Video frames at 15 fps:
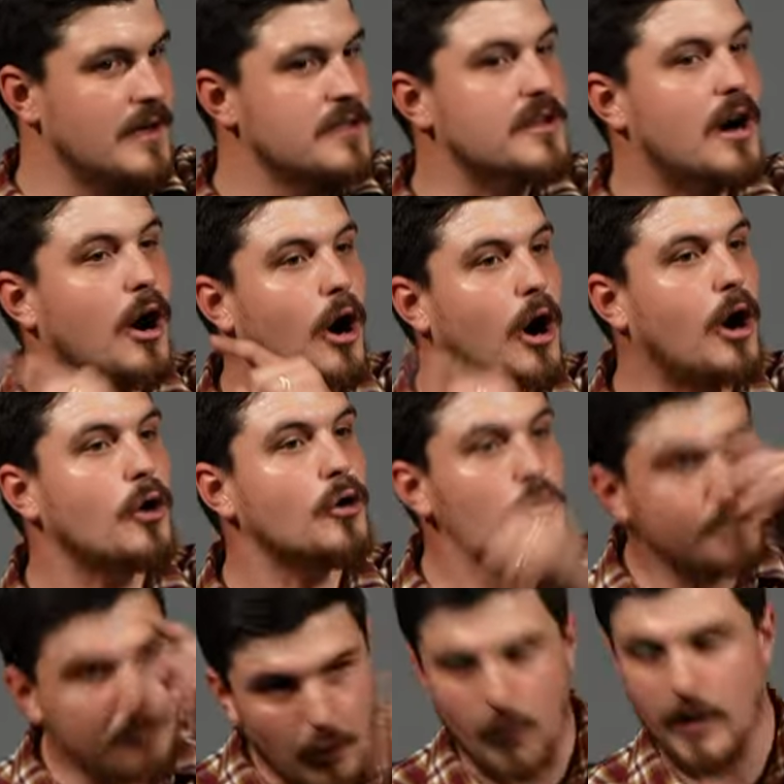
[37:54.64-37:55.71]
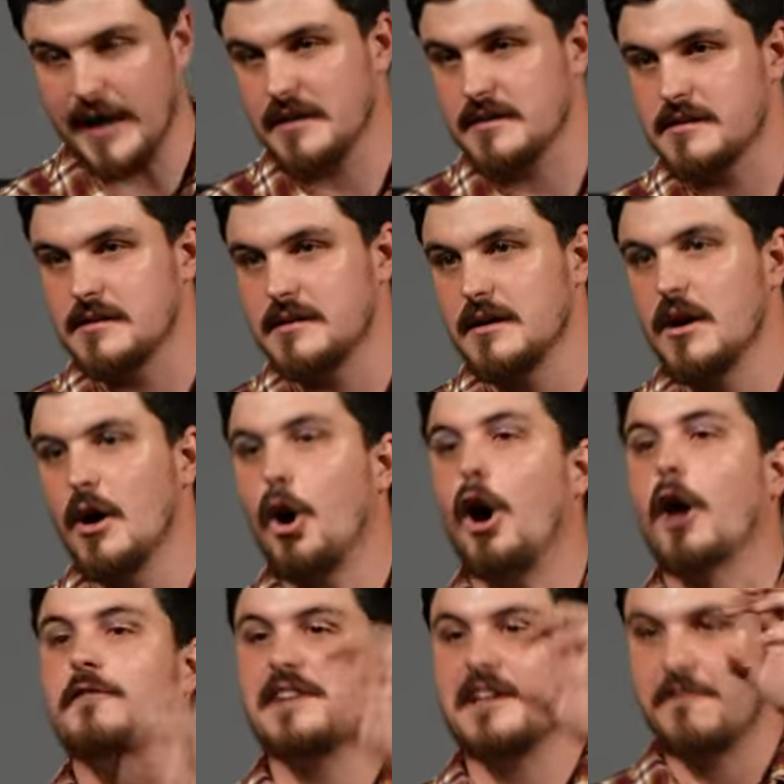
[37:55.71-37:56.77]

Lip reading: The whole point of an